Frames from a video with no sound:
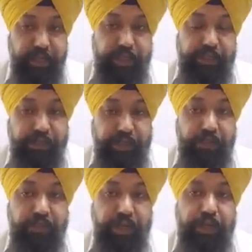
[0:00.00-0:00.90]
Today,
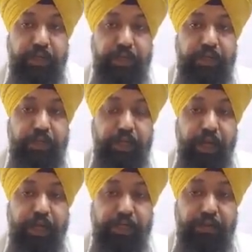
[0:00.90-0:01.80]
we
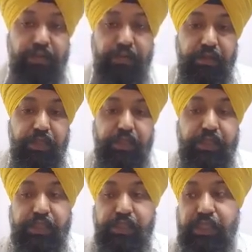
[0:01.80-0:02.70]
try to
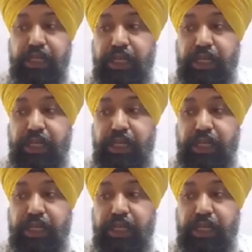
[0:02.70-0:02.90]
discuss